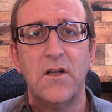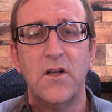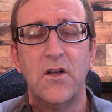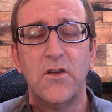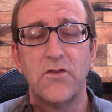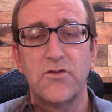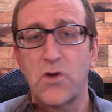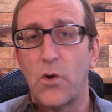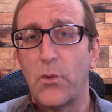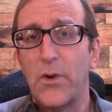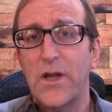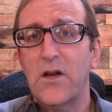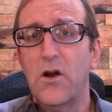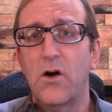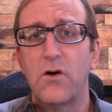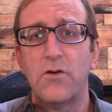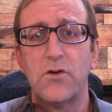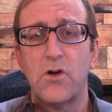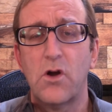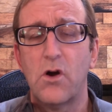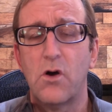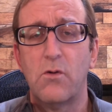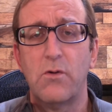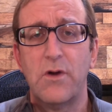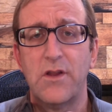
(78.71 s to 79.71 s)
So we don't
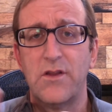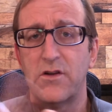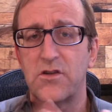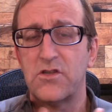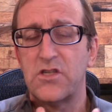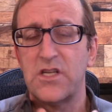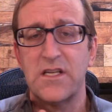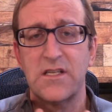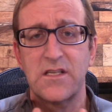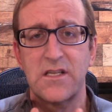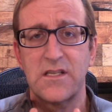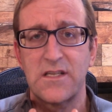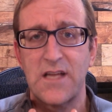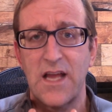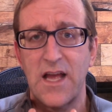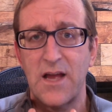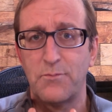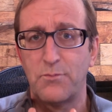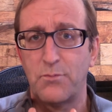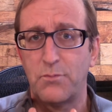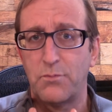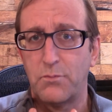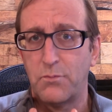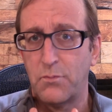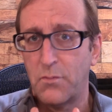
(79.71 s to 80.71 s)
know whether Jesus had
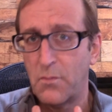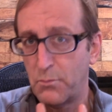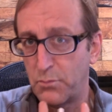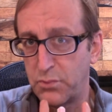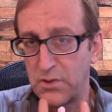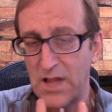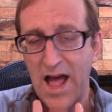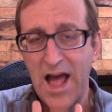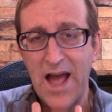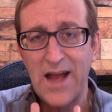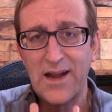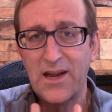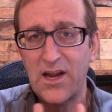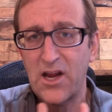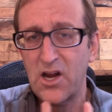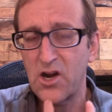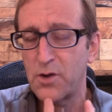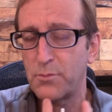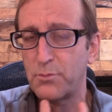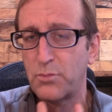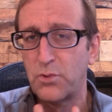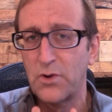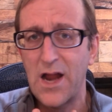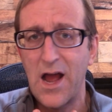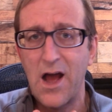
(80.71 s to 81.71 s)
black hair,
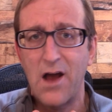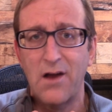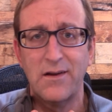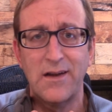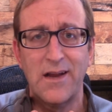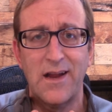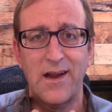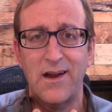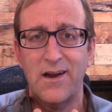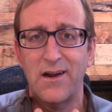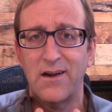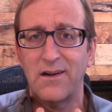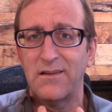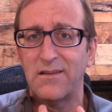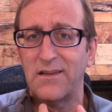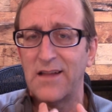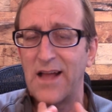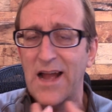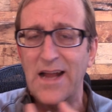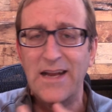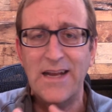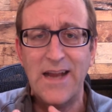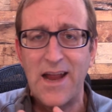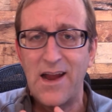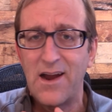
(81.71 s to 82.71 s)
brown hair,
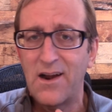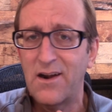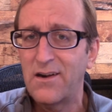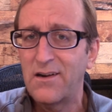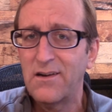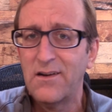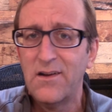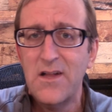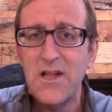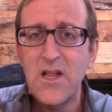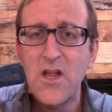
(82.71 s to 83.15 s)
light hair.